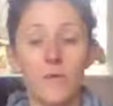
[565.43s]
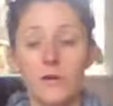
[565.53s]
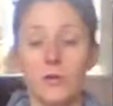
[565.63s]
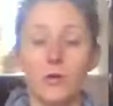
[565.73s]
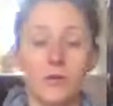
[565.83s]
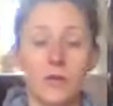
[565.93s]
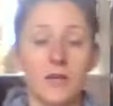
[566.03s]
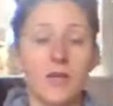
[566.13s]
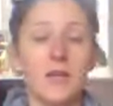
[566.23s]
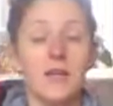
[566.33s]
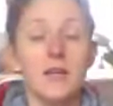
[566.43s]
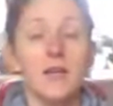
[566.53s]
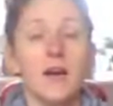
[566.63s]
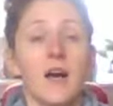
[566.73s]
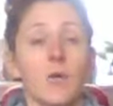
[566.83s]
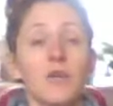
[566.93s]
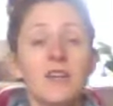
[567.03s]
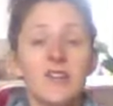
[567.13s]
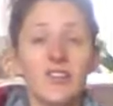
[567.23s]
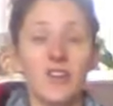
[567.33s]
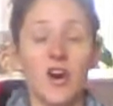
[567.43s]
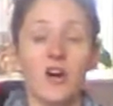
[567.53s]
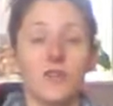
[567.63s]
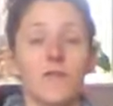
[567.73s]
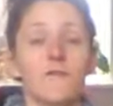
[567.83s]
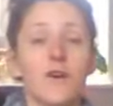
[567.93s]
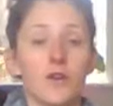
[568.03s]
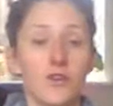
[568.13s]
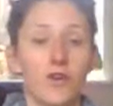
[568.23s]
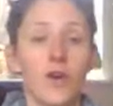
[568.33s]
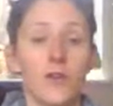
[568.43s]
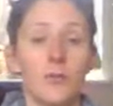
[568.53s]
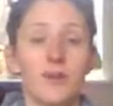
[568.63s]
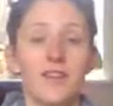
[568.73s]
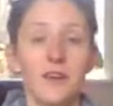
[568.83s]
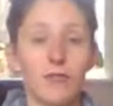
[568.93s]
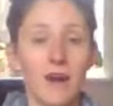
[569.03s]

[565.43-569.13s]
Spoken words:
comfortable. And I want you to start to focus on the breathing.